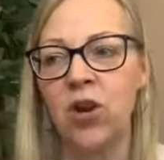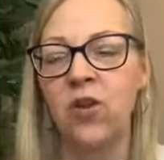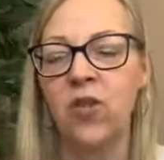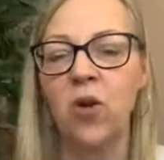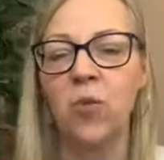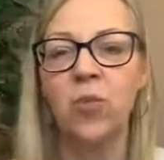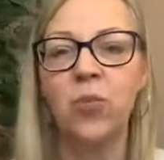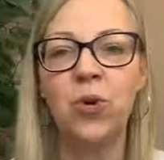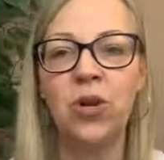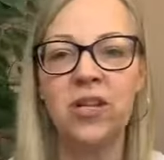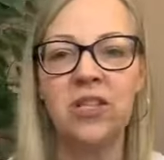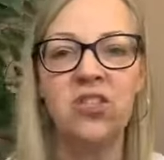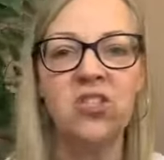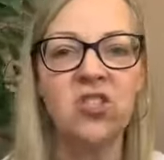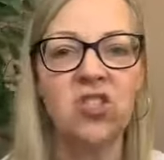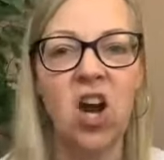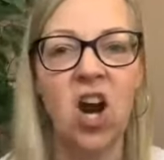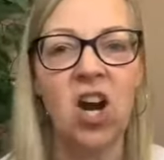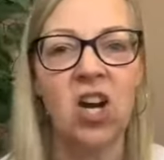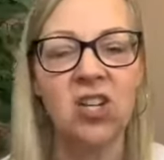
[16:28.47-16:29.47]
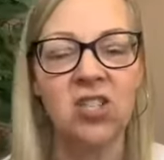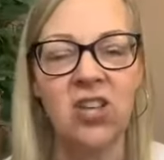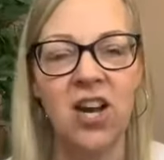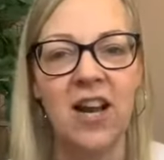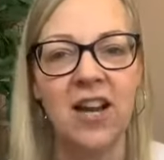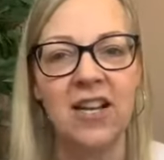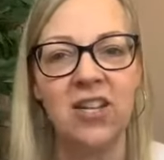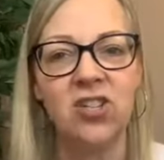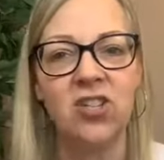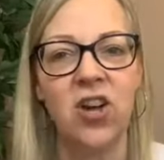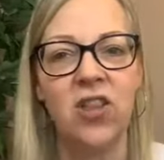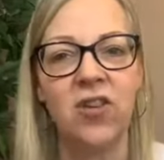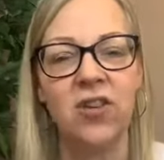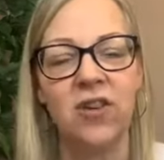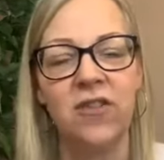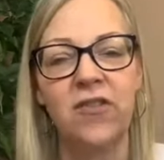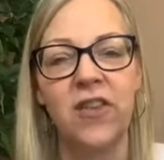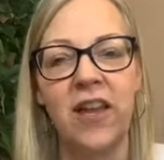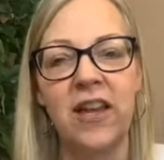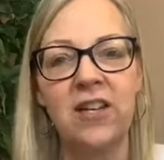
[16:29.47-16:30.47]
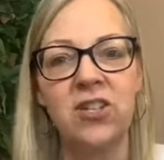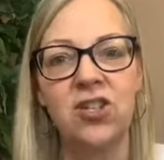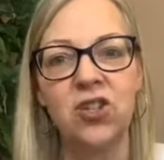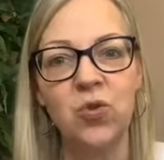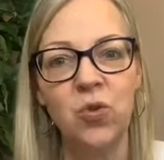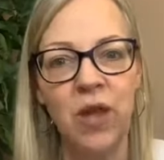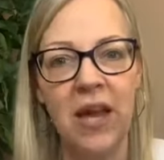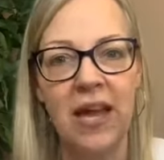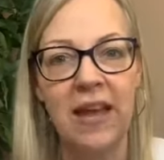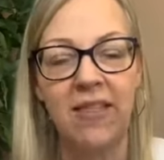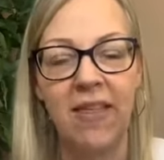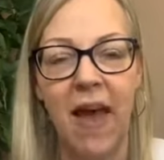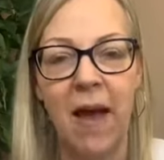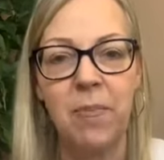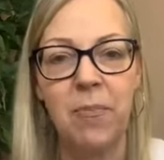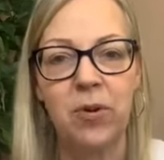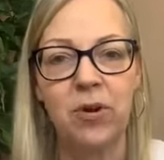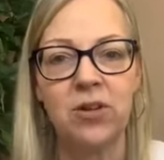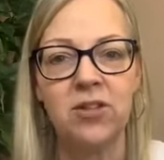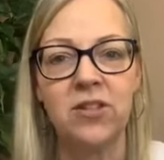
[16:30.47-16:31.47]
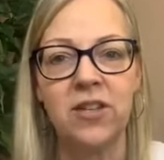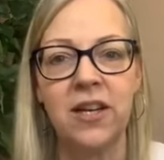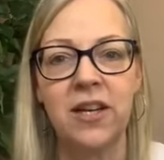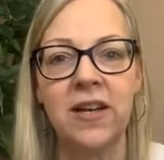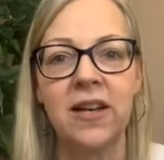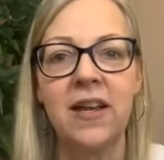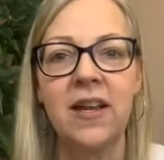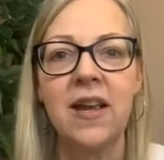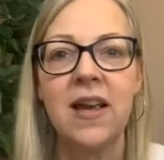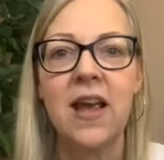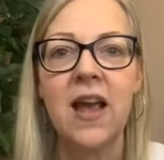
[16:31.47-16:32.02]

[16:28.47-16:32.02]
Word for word: or they're putting stars on each other if they do like that person.